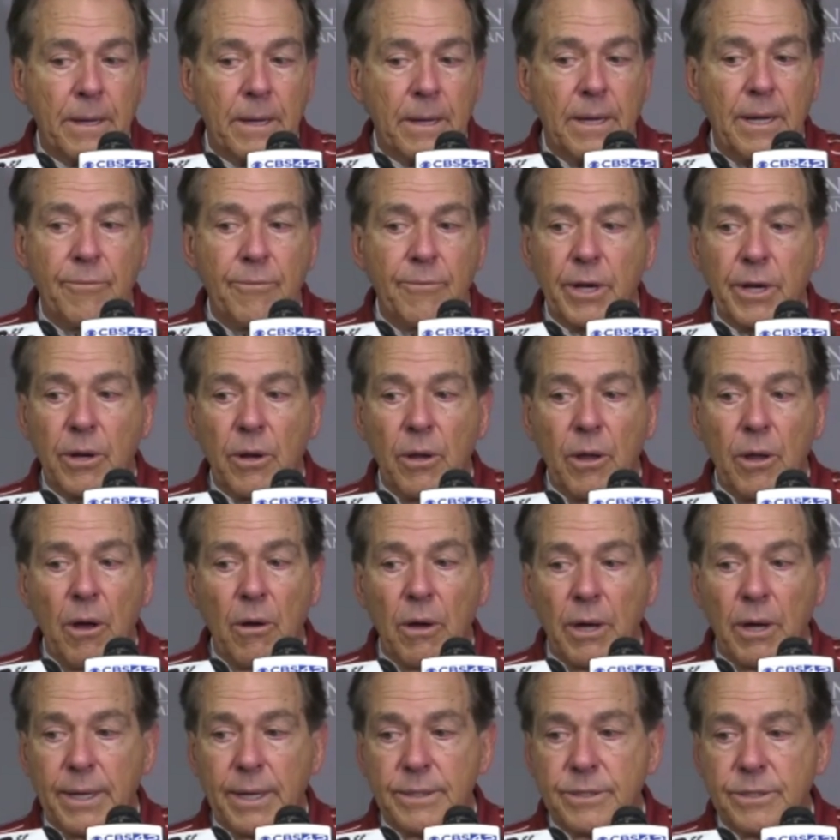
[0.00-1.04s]
Kendrick
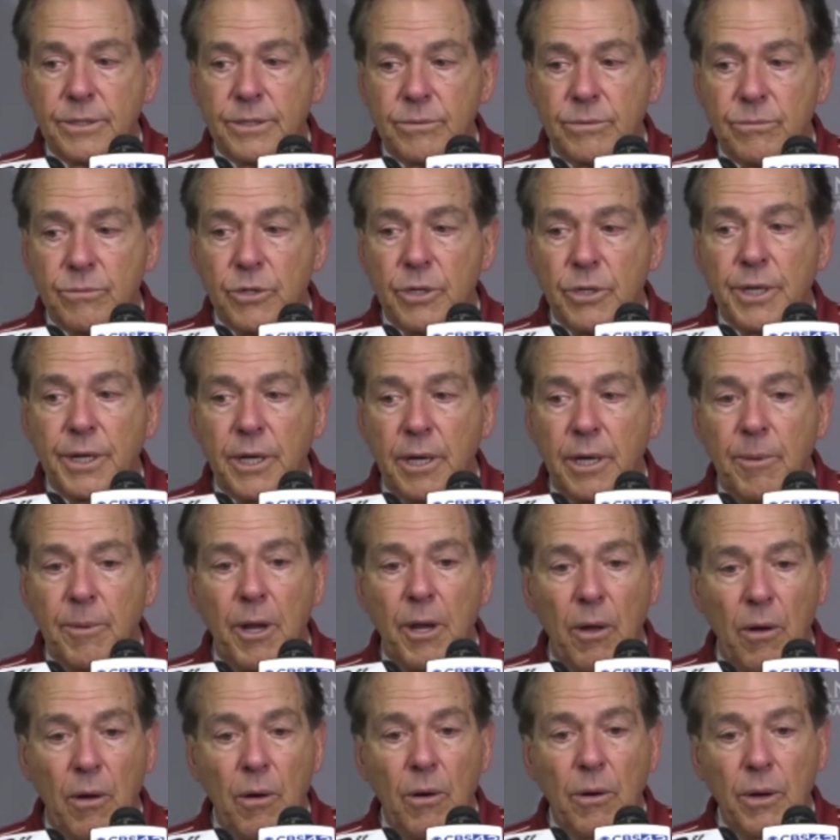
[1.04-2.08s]
Law has really come
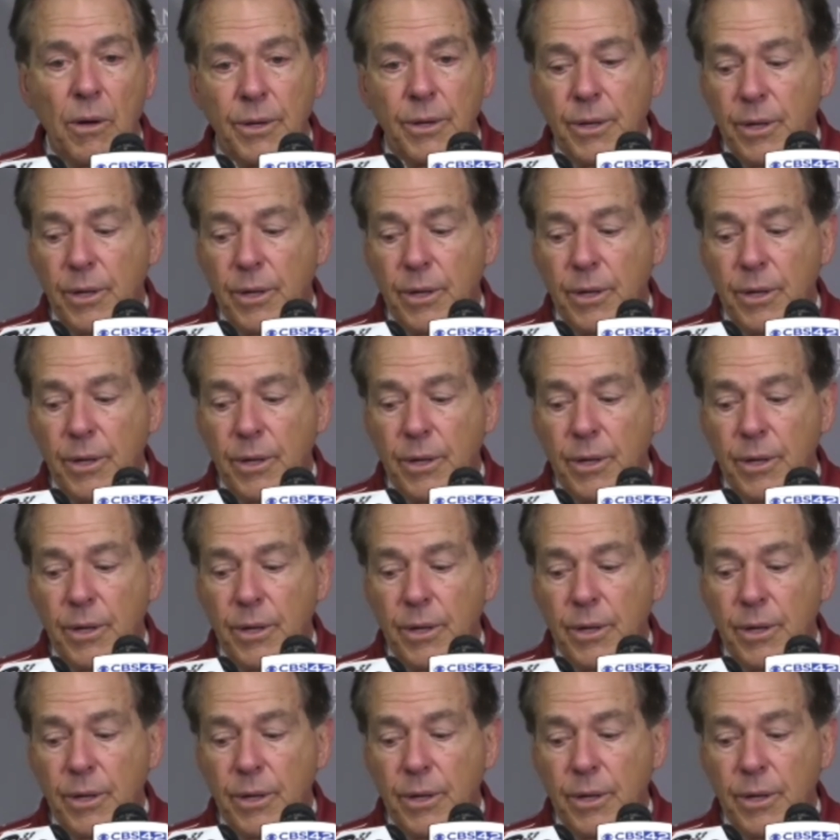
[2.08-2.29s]
along.